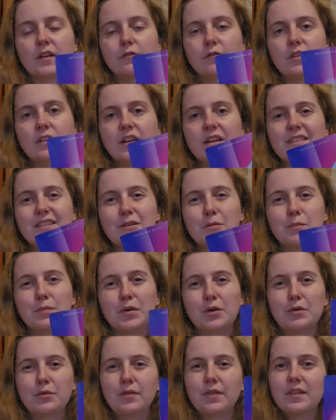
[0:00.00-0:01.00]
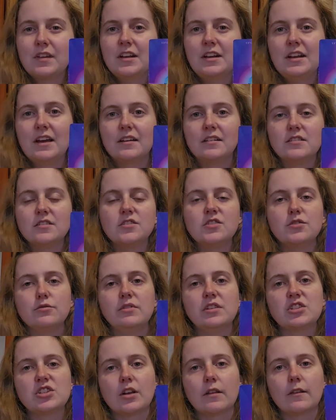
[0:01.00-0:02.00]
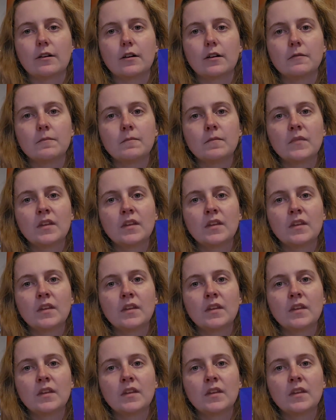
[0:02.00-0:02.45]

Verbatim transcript: I feel like they're both connected to each other.